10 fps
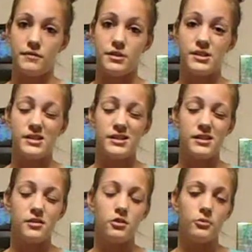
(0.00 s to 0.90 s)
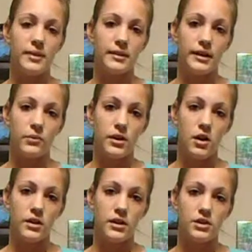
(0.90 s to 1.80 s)
If there's still a little bit liquid
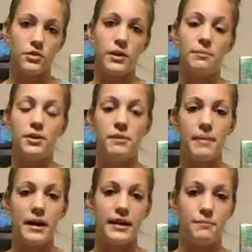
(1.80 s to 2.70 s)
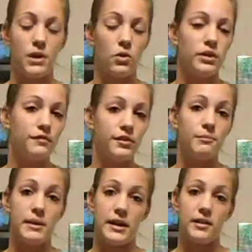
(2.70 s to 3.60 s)
on it, you're going to put it back in, but only for
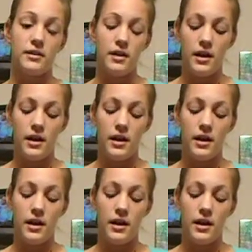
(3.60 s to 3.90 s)
a minute.